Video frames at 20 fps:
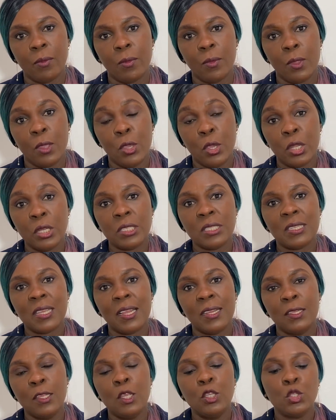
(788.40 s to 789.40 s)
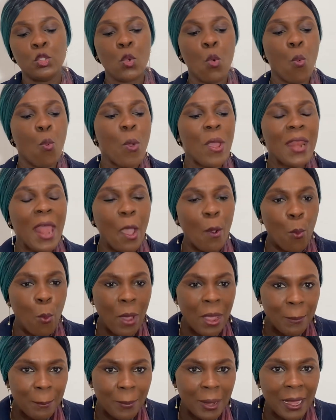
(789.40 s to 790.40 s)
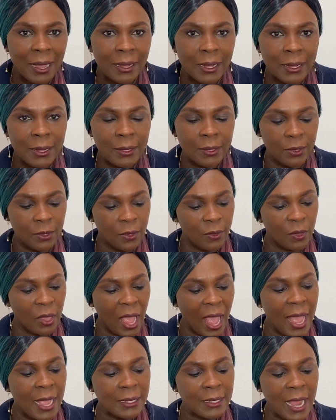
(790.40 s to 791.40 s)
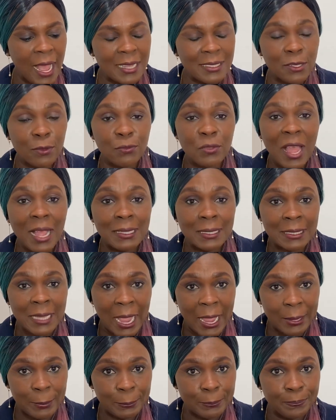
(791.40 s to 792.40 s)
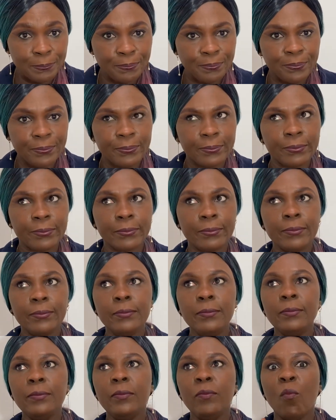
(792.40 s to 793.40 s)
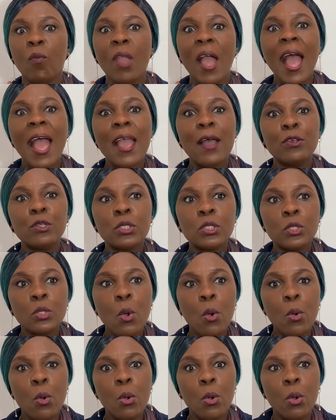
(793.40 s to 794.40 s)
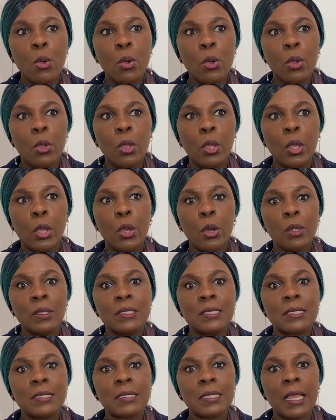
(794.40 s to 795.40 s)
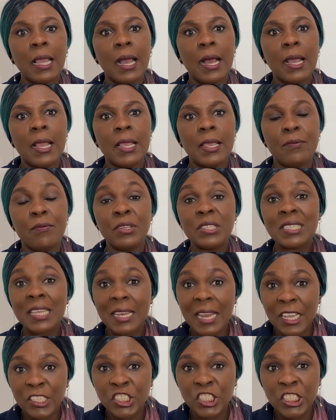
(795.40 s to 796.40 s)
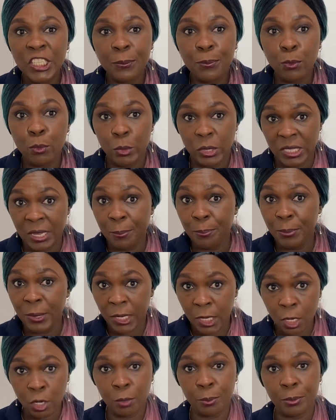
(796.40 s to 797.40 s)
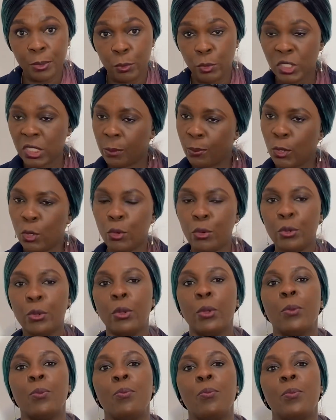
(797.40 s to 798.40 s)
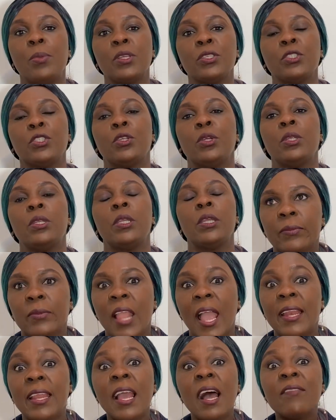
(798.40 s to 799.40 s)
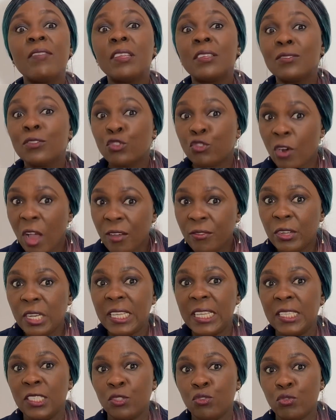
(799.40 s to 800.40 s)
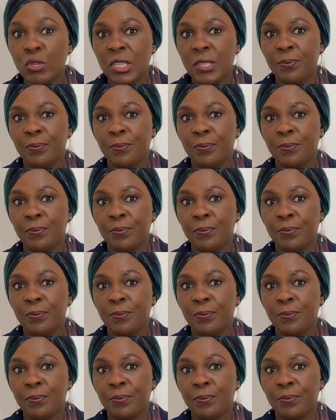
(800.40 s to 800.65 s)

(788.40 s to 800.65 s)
You understand? So when I went back, and as of that time, I also got a retainership with a big company, which I'm not going to mention here. I didn't have a travel history.